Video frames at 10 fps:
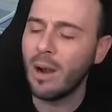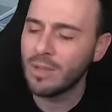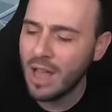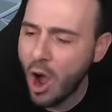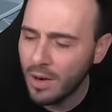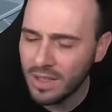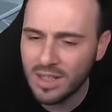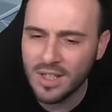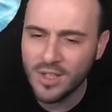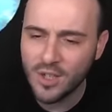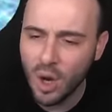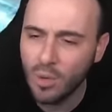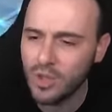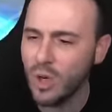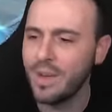I was honestly so
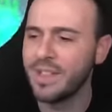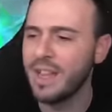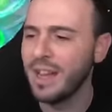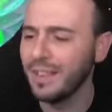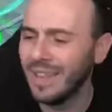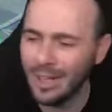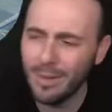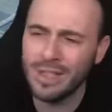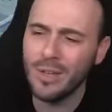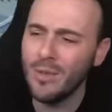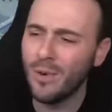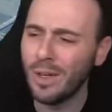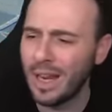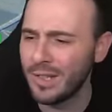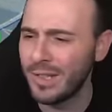so excited. I know he's a new
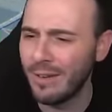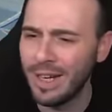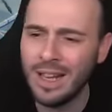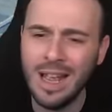Void Legendary.